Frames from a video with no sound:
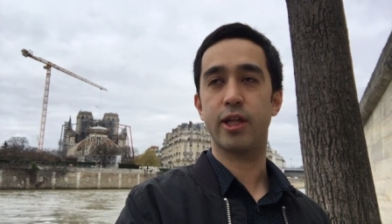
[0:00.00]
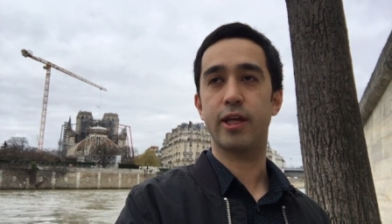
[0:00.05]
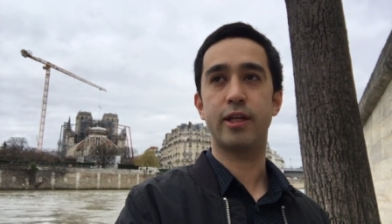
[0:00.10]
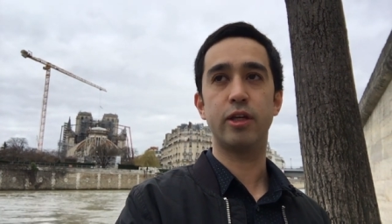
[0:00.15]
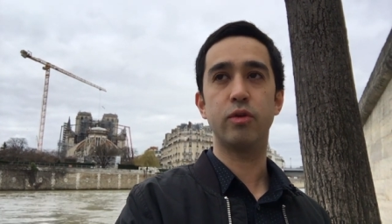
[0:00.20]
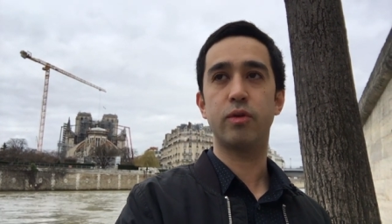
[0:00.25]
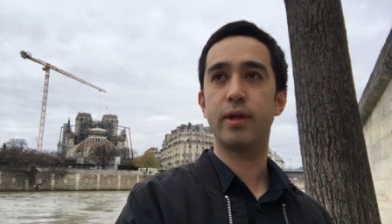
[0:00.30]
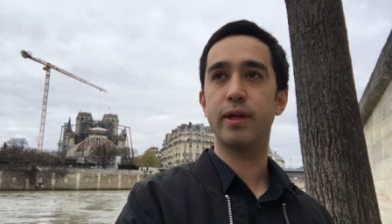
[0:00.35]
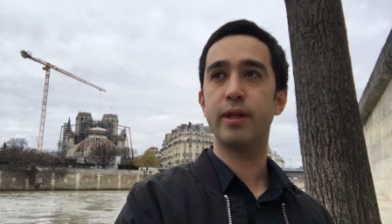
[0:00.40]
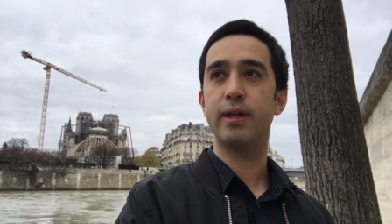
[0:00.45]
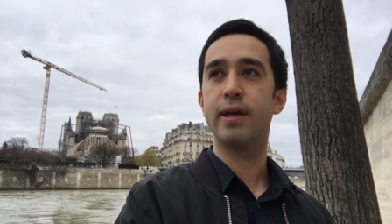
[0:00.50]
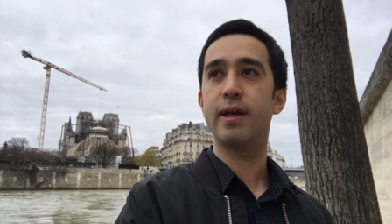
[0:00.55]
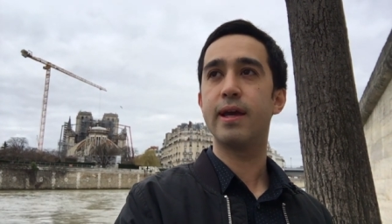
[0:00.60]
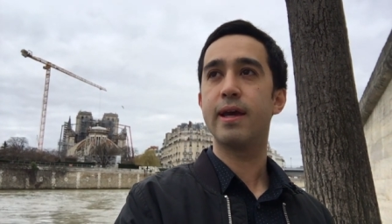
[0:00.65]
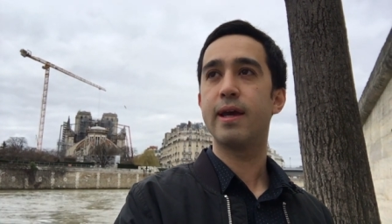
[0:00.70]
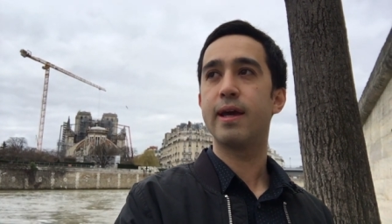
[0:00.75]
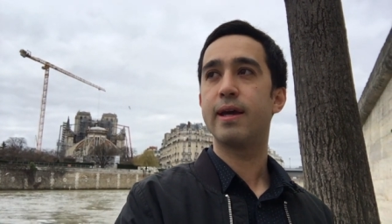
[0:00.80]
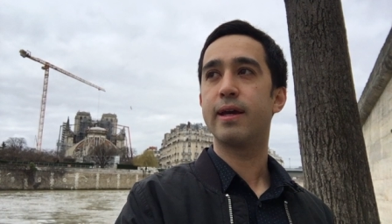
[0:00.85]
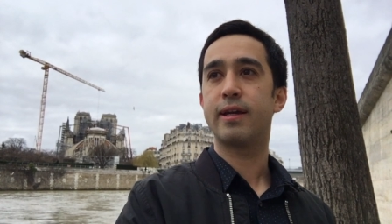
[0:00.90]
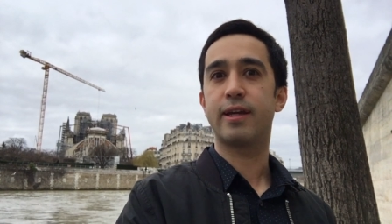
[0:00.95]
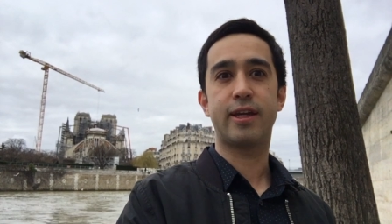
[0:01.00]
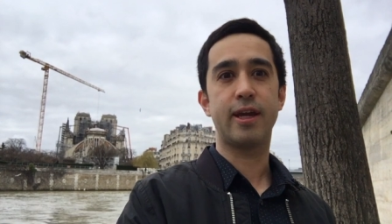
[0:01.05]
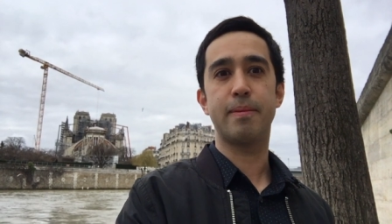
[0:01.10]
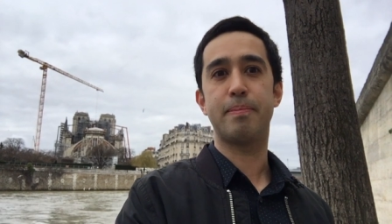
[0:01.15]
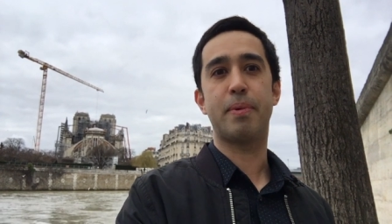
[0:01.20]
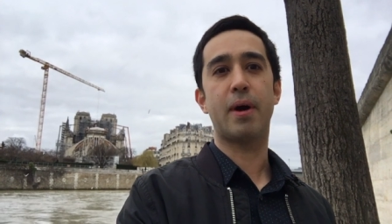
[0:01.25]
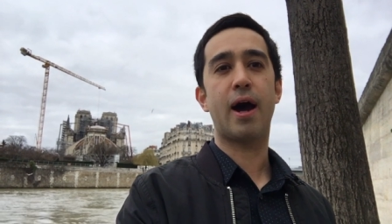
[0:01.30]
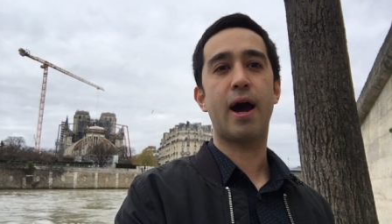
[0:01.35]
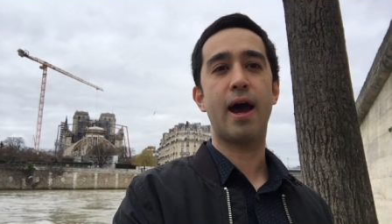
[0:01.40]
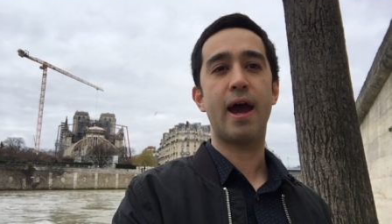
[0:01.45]
Like you can
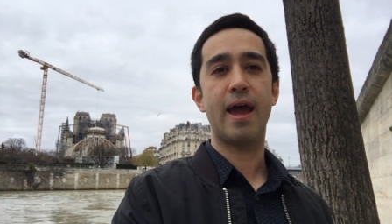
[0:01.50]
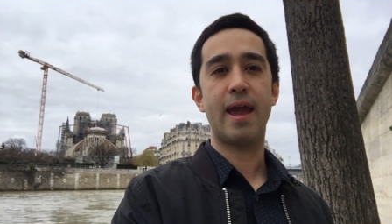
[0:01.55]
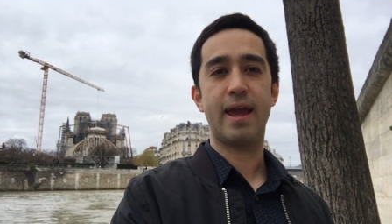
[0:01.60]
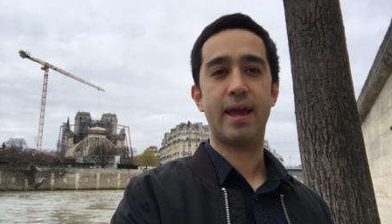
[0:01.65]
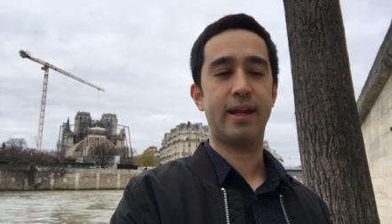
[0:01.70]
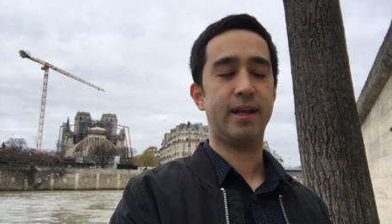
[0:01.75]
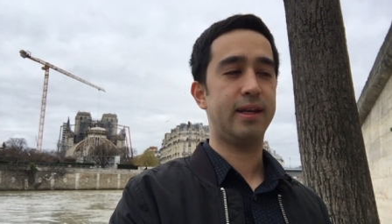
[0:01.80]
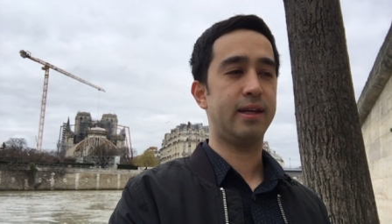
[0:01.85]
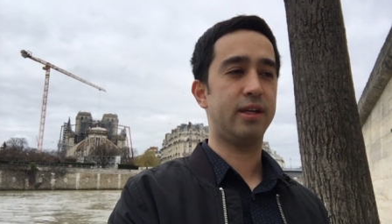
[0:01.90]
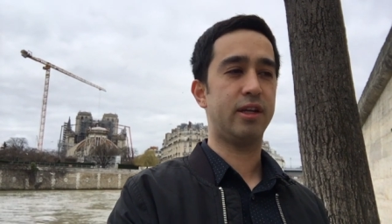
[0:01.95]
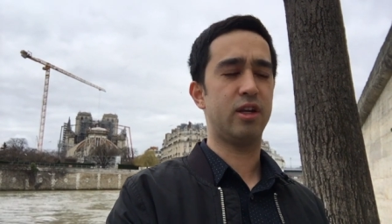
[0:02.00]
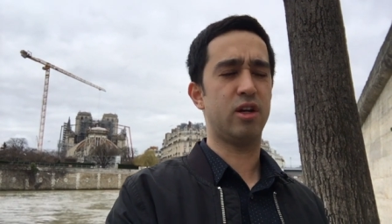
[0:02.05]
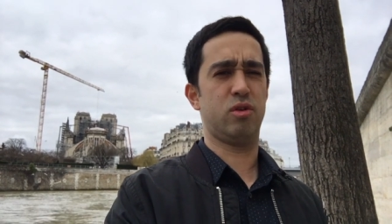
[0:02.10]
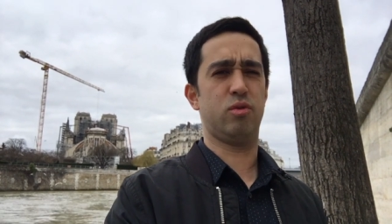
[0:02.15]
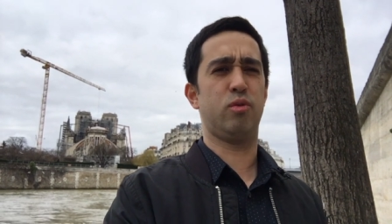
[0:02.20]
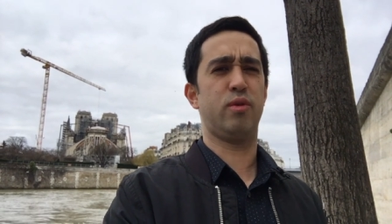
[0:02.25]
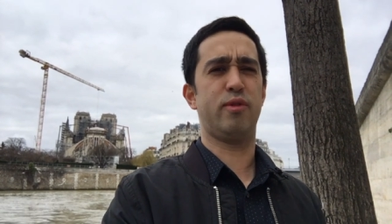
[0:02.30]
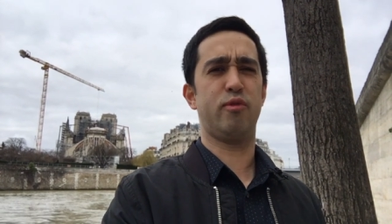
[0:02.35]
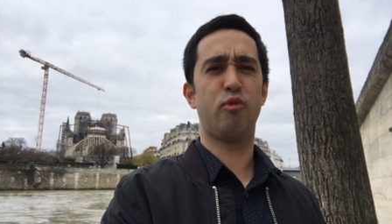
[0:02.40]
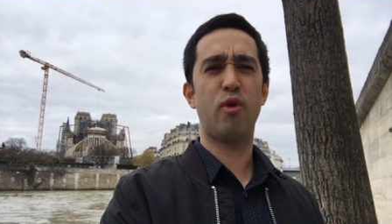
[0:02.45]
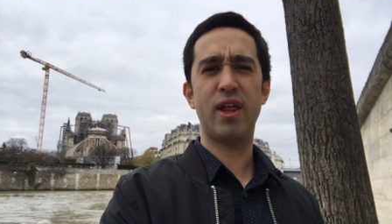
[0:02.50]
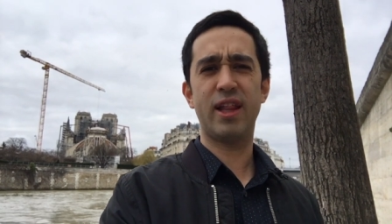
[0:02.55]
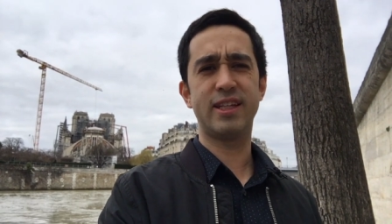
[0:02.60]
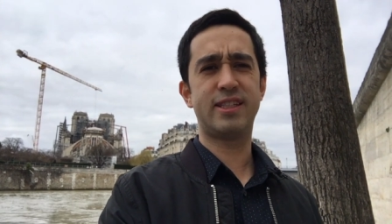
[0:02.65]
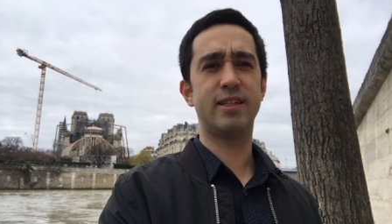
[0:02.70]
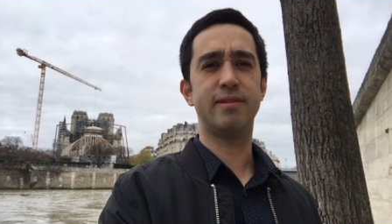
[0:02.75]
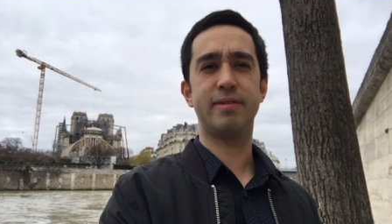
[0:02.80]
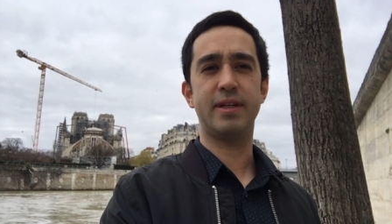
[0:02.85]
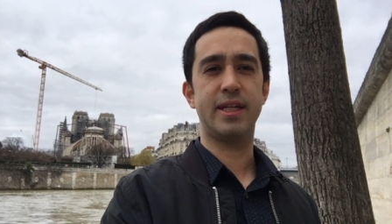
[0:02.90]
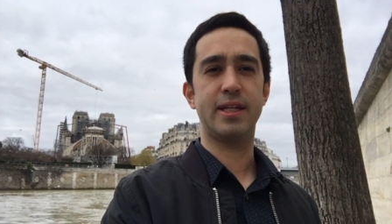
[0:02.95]
get by and you know with
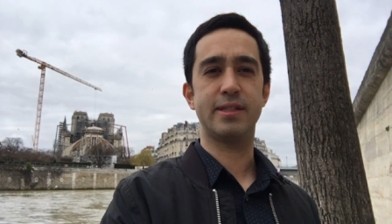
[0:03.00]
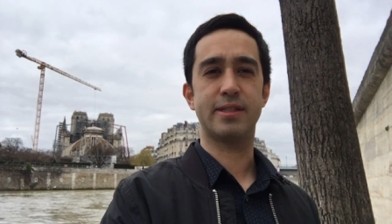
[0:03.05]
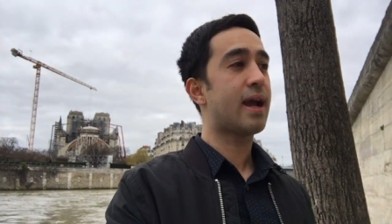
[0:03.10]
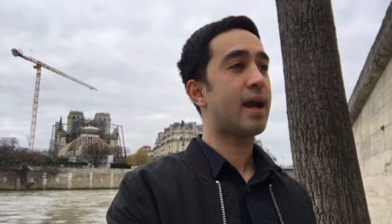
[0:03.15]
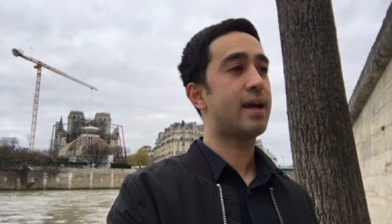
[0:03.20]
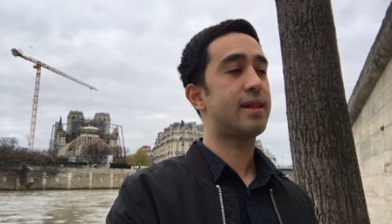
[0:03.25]
relative ease.